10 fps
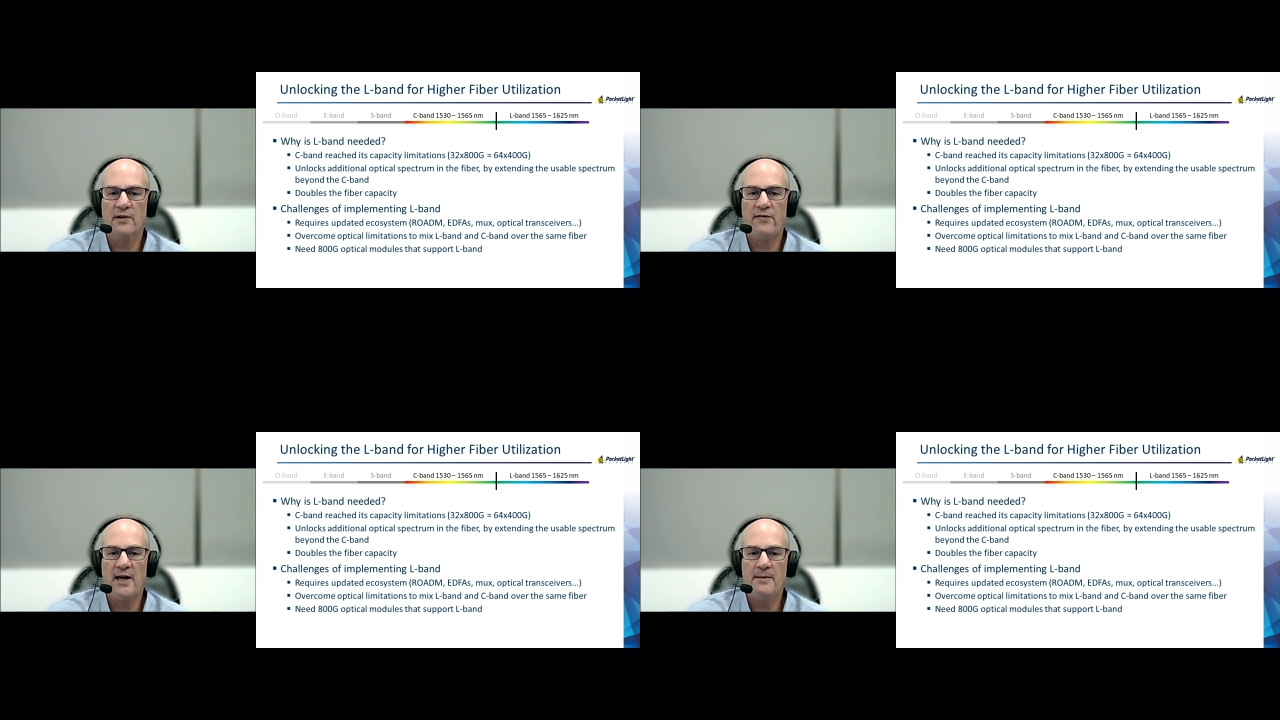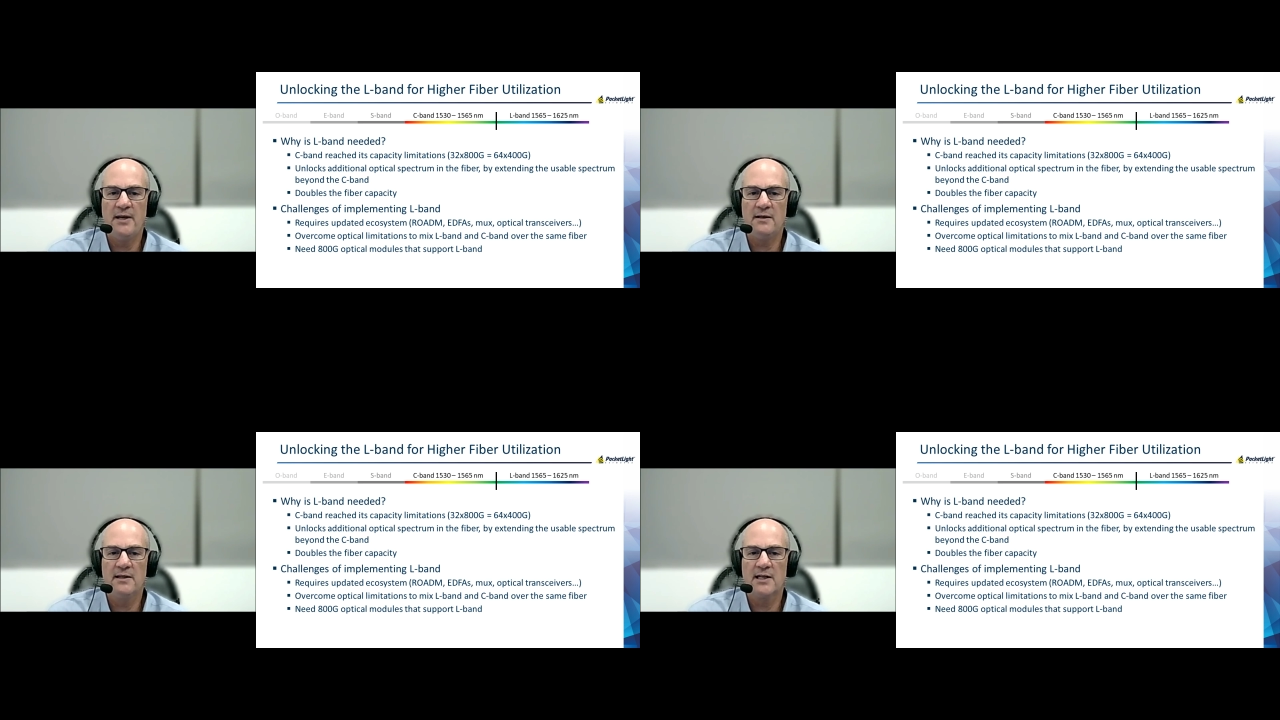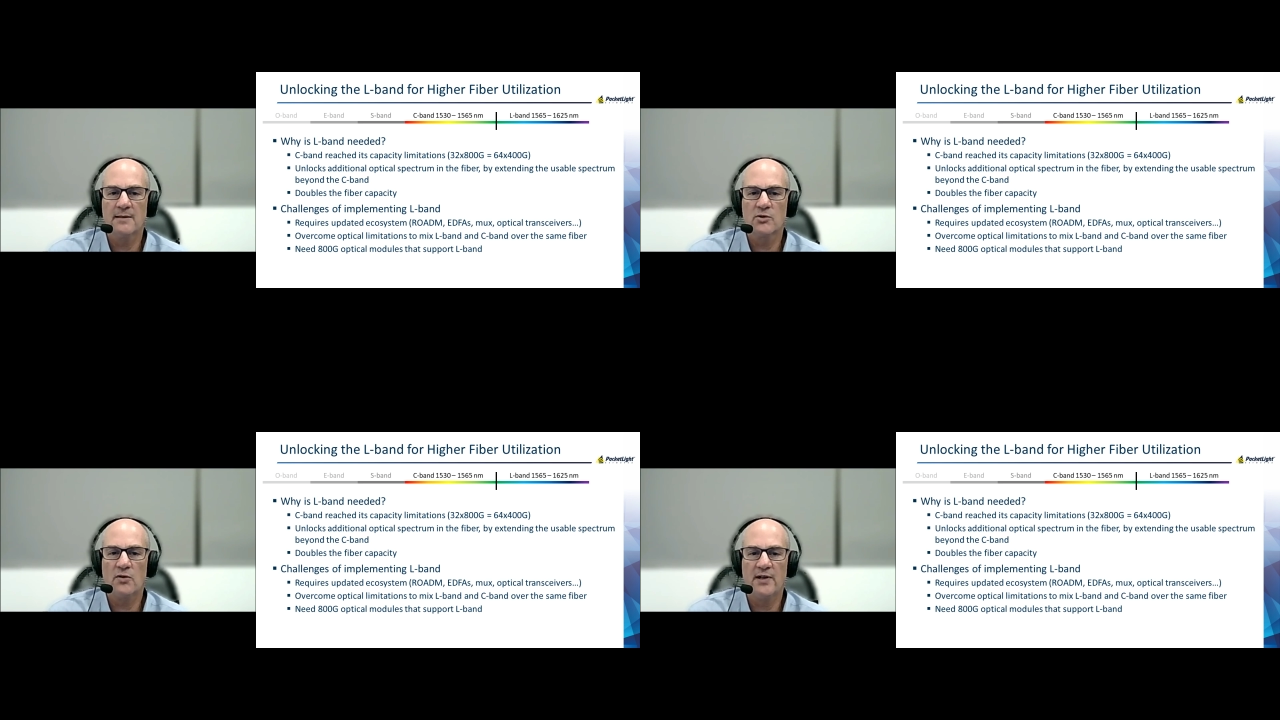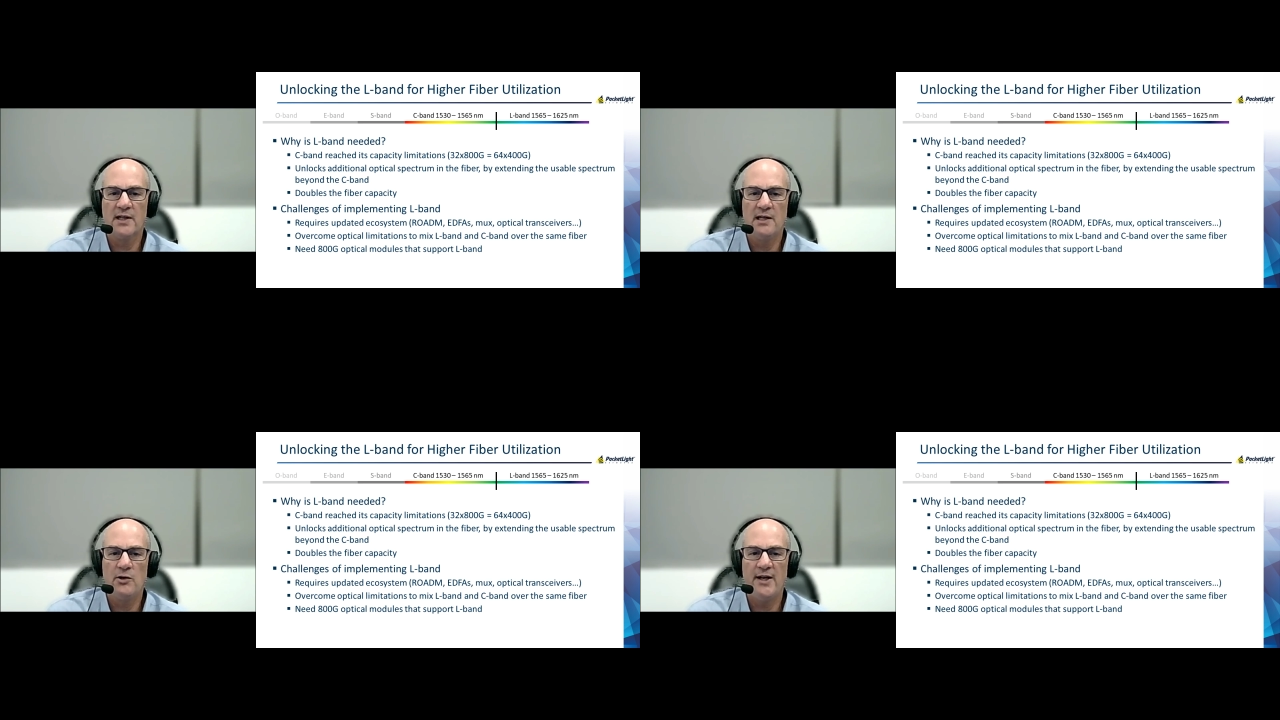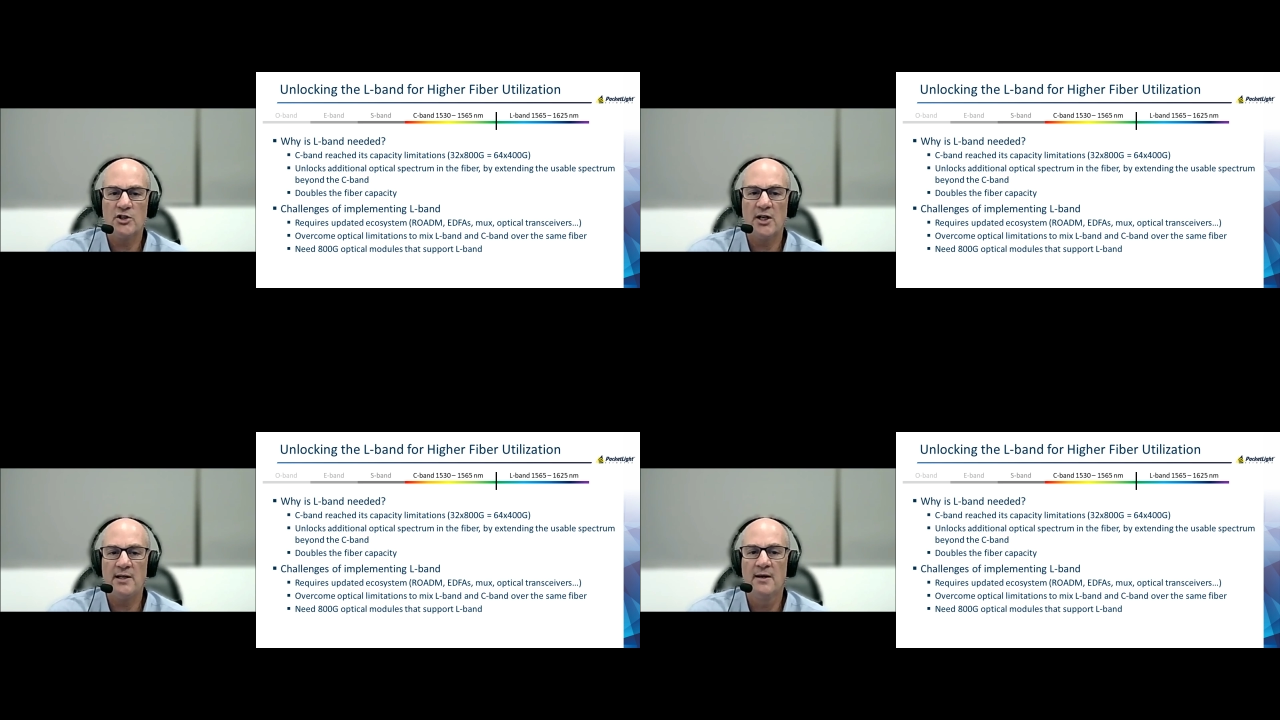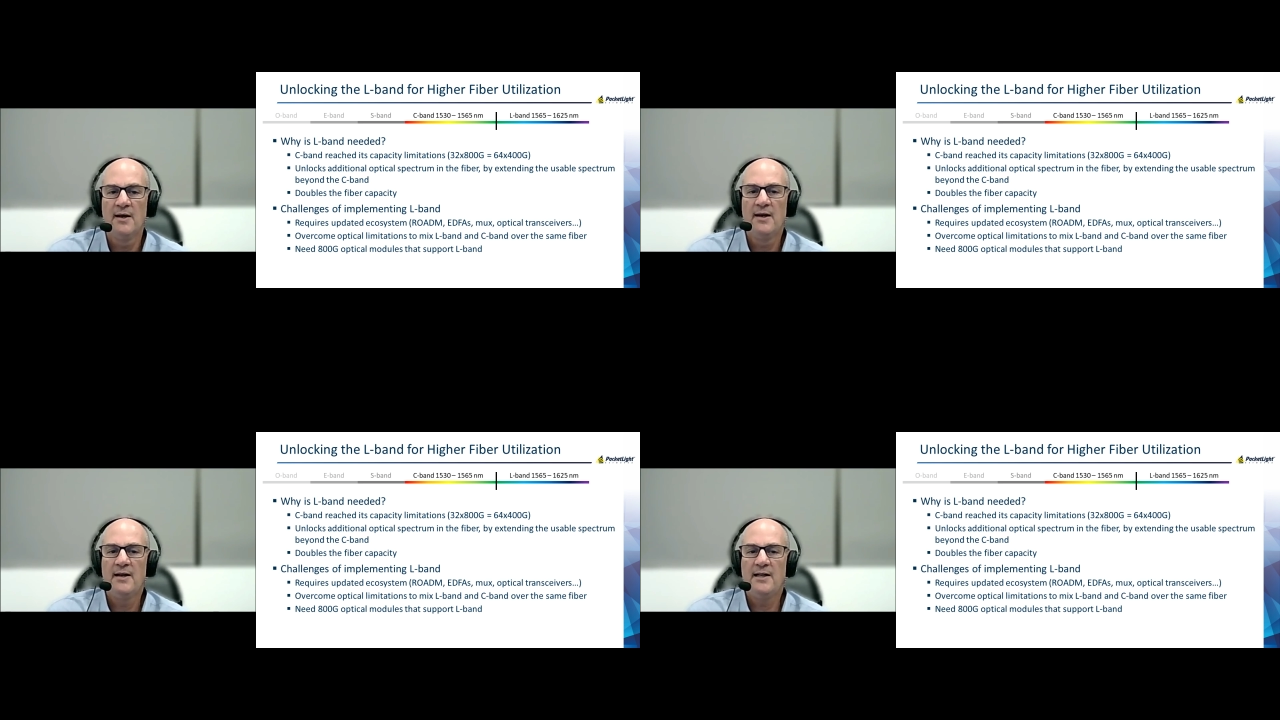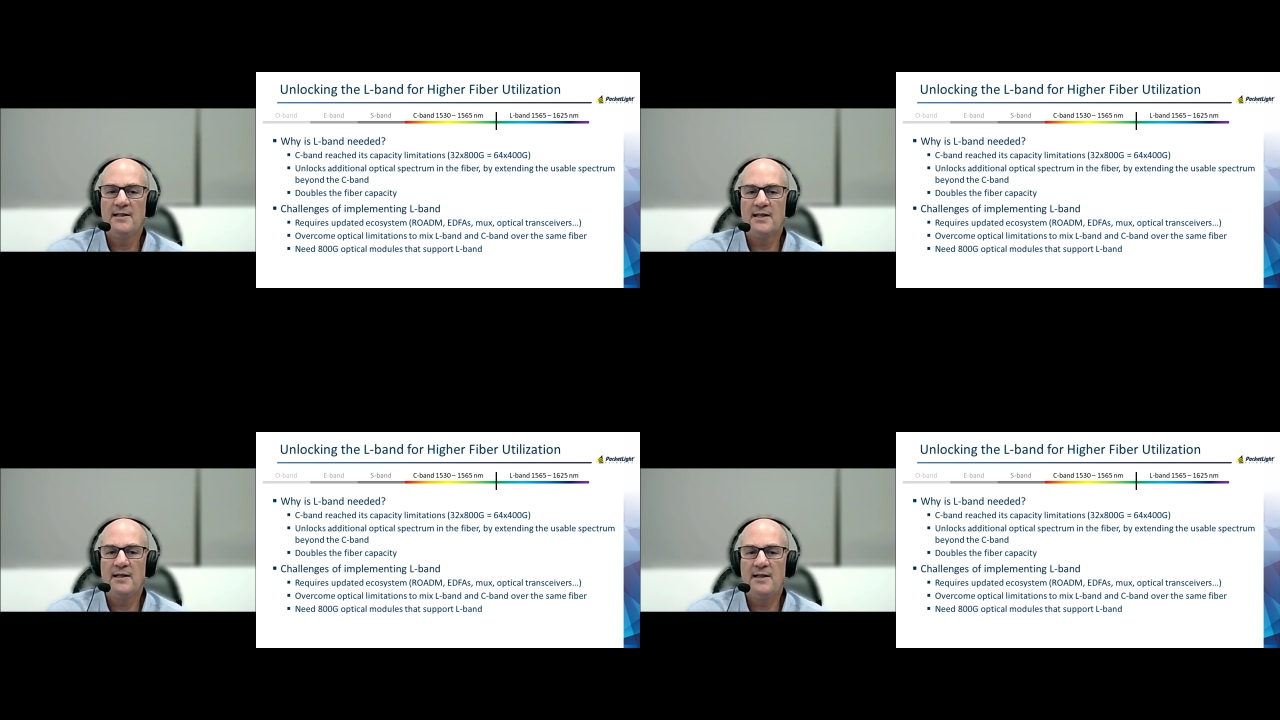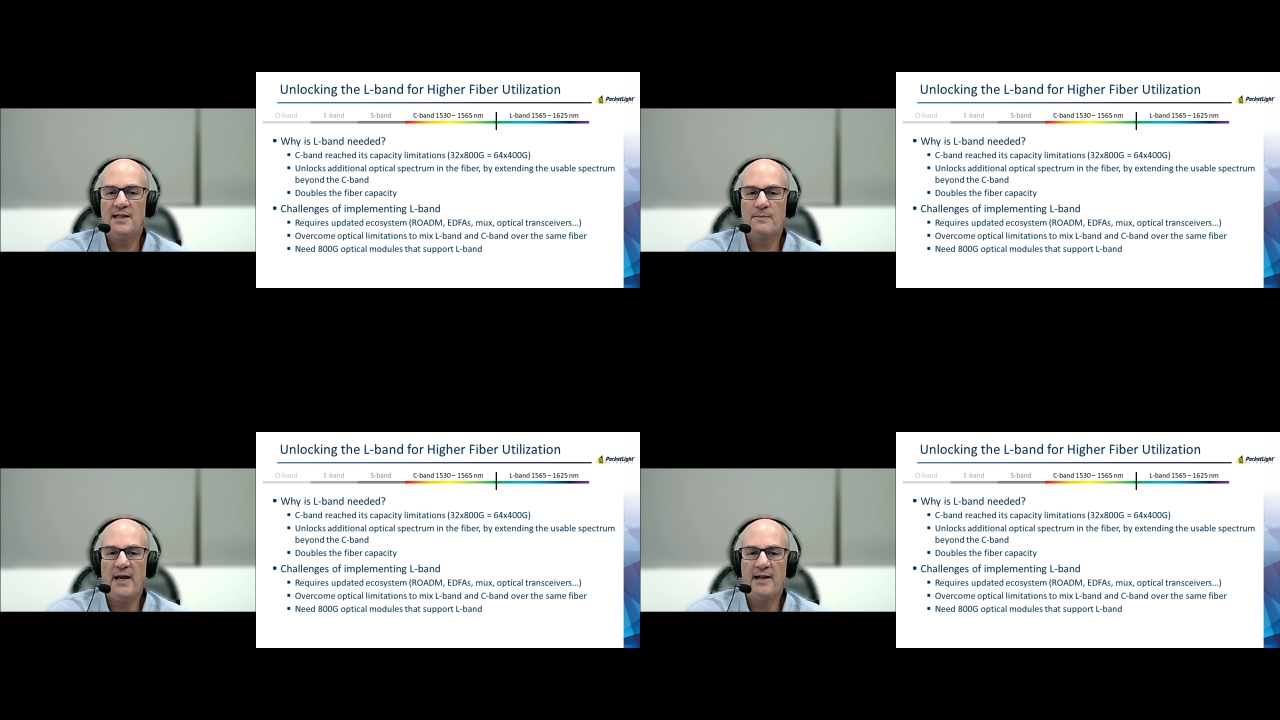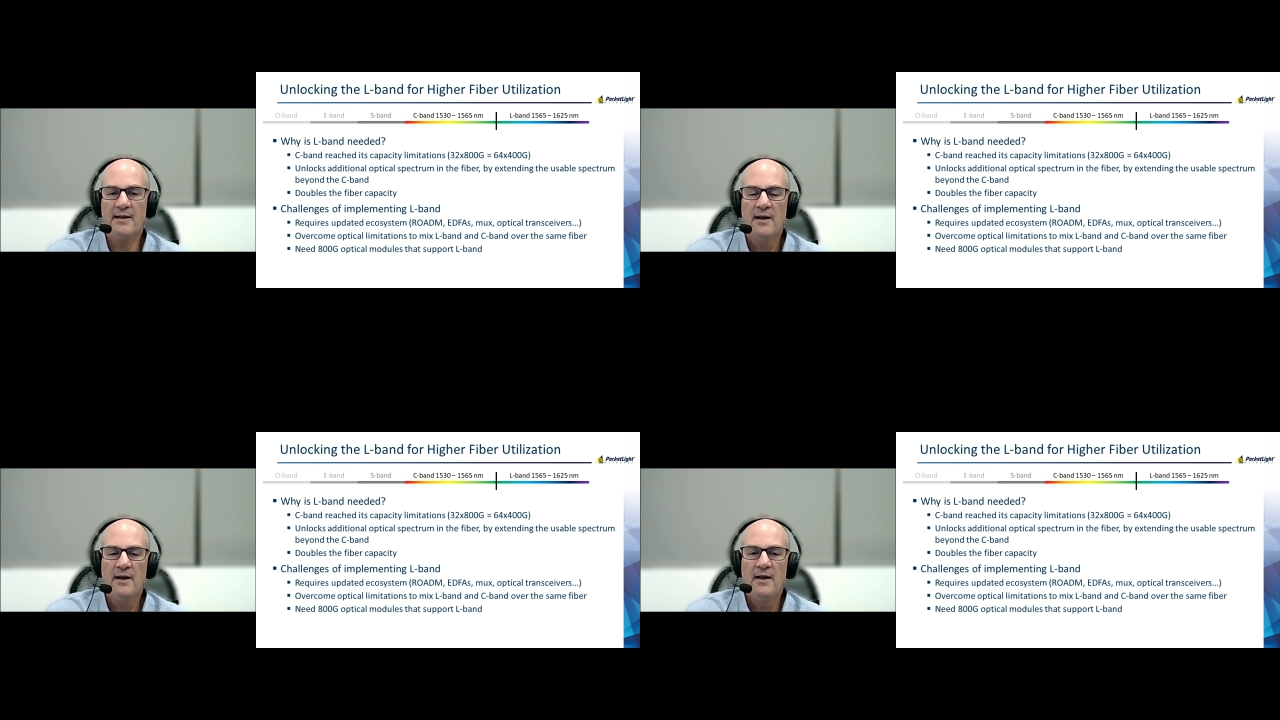the fiber in terms of attenuation is in this band.